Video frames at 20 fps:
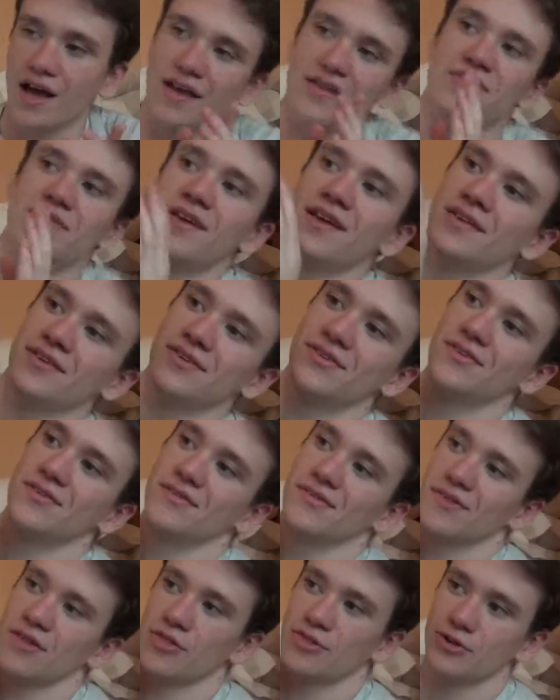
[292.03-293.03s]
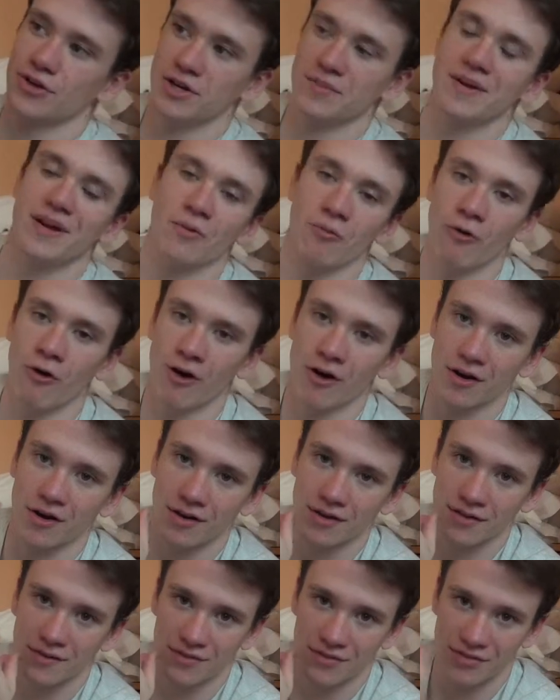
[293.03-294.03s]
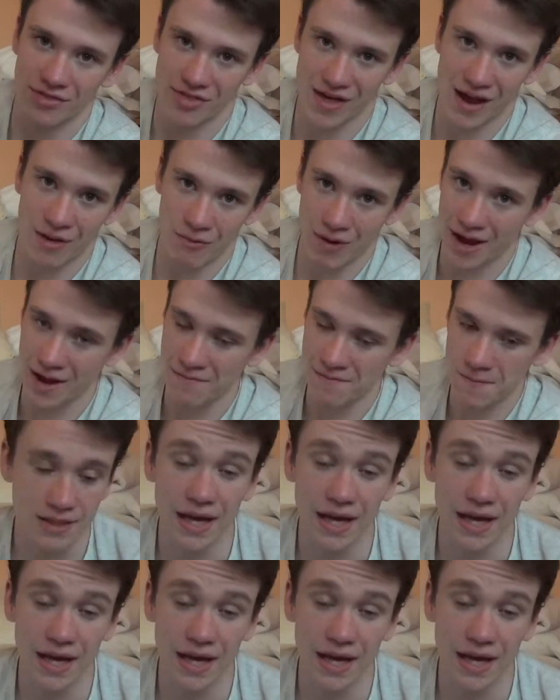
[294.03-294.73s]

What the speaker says: It's 30-minute walk that way.